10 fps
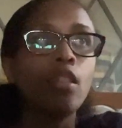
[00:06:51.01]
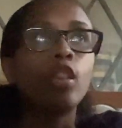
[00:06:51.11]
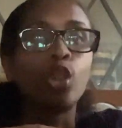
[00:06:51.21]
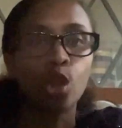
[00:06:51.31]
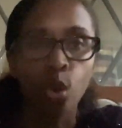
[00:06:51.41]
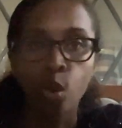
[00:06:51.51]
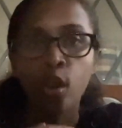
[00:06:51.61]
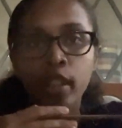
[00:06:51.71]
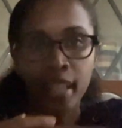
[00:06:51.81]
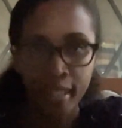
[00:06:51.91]

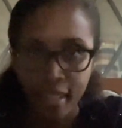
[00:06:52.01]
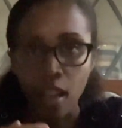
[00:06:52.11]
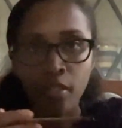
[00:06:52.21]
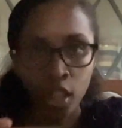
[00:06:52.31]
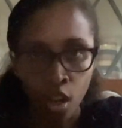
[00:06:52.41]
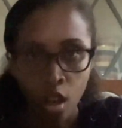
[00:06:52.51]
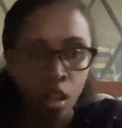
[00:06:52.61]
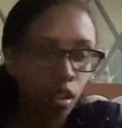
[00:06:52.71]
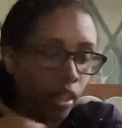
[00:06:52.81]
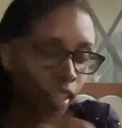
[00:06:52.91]
choreness of it
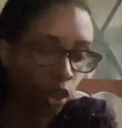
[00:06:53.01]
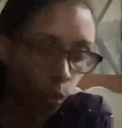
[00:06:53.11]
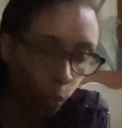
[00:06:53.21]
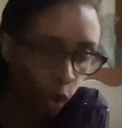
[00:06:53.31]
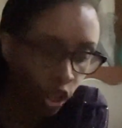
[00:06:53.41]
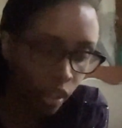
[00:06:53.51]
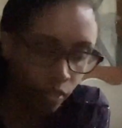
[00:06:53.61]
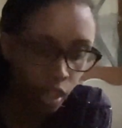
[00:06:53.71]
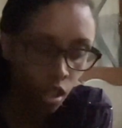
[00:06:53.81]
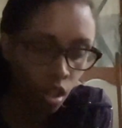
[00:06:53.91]
all, like the work of
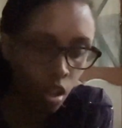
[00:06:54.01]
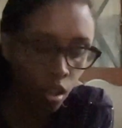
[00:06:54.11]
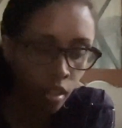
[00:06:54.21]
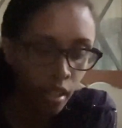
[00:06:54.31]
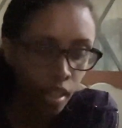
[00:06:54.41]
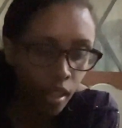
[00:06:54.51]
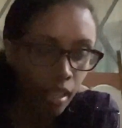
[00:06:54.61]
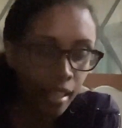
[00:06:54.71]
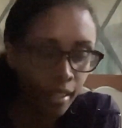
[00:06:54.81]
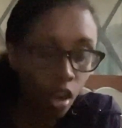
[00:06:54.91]
it all,
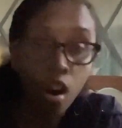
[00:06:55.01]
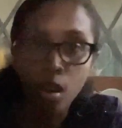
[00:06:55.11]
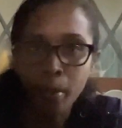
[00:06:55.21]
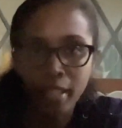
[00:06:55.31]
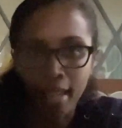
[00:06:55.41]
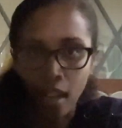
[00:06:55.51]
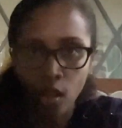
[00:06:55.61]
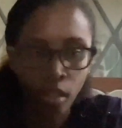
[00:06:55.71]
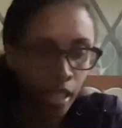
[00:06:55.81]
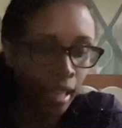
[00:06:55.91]
is calming
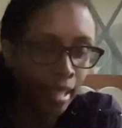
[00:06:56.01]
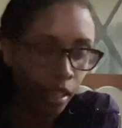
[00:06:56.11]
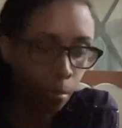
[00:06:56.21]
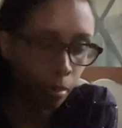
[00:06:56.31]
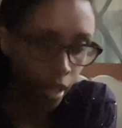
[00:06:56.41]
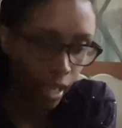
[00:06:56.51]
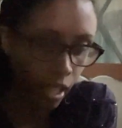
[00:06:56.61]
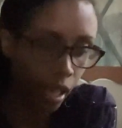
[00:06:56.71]
down and I get a break.